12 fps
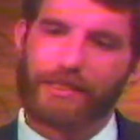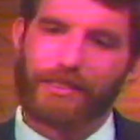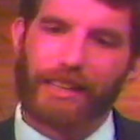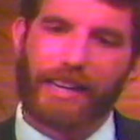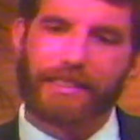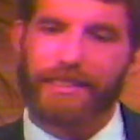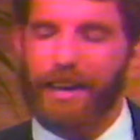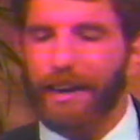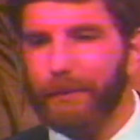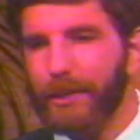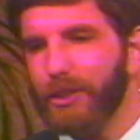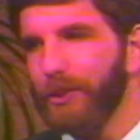The next day I
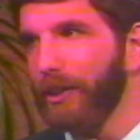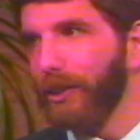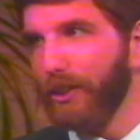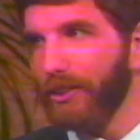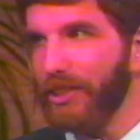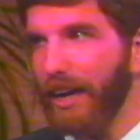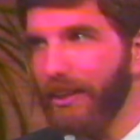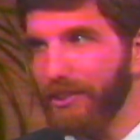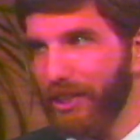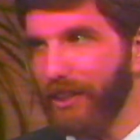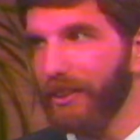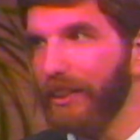went to a girl's
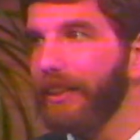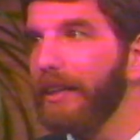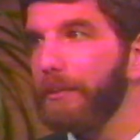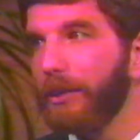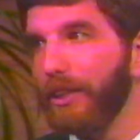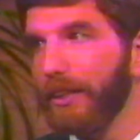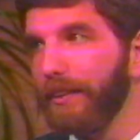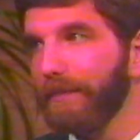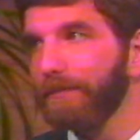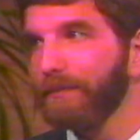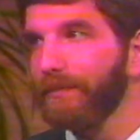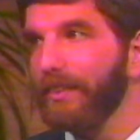house here in Leawood.
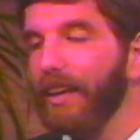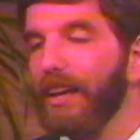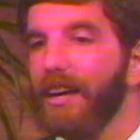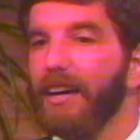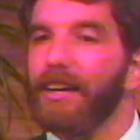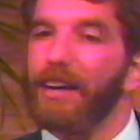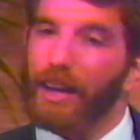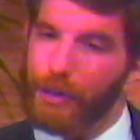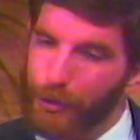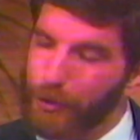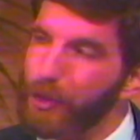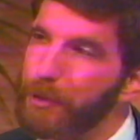I
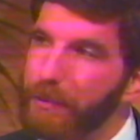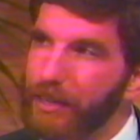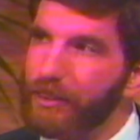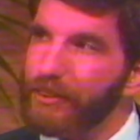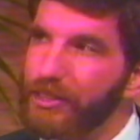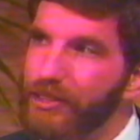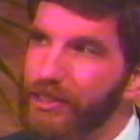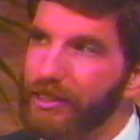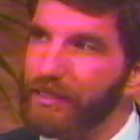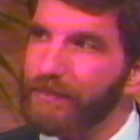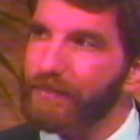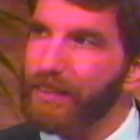knew her to be a
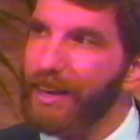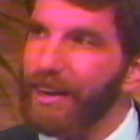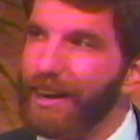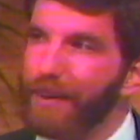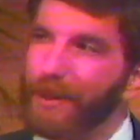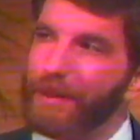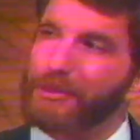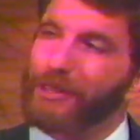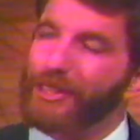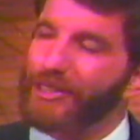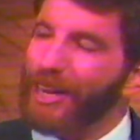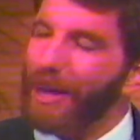Christian, and I went up to
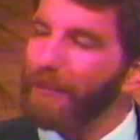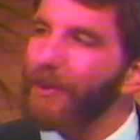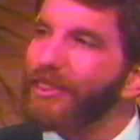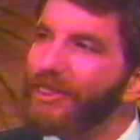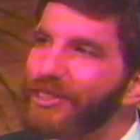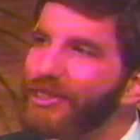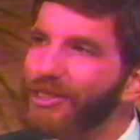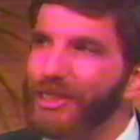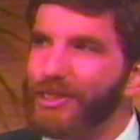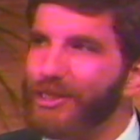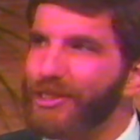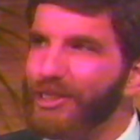her. I said, I want this
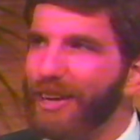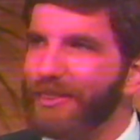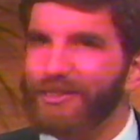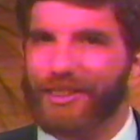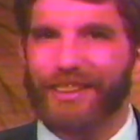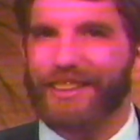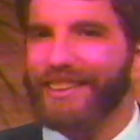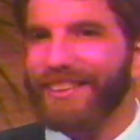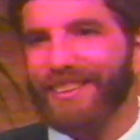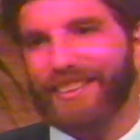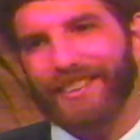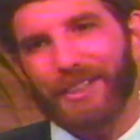Jesus stuff,
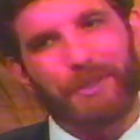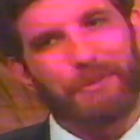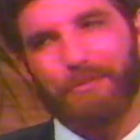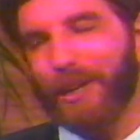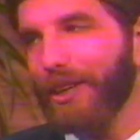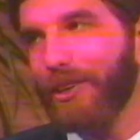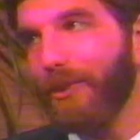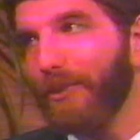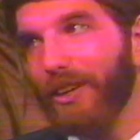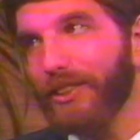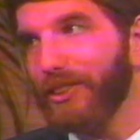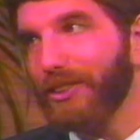but I don't
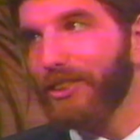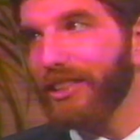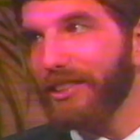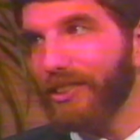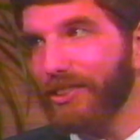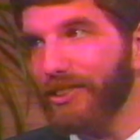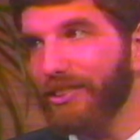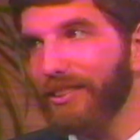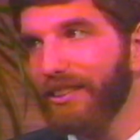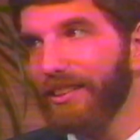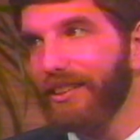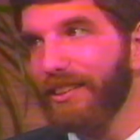want your Jesus.
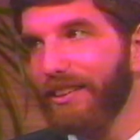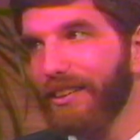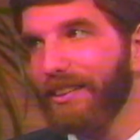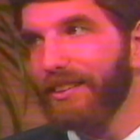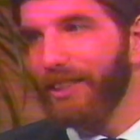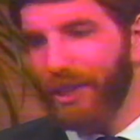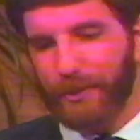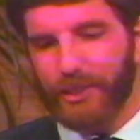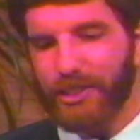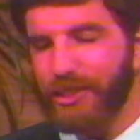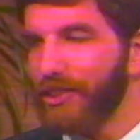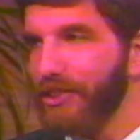You know what
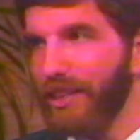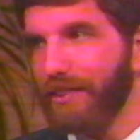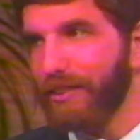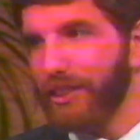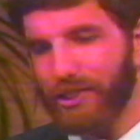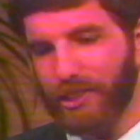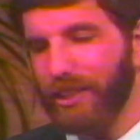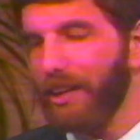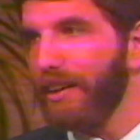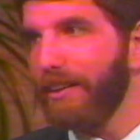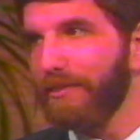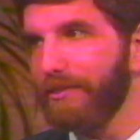Jesus stuff is,
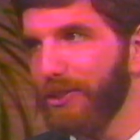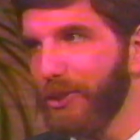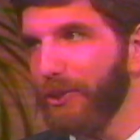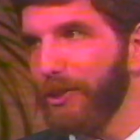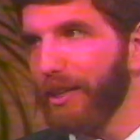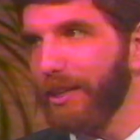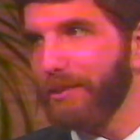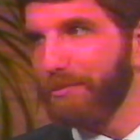love, joy,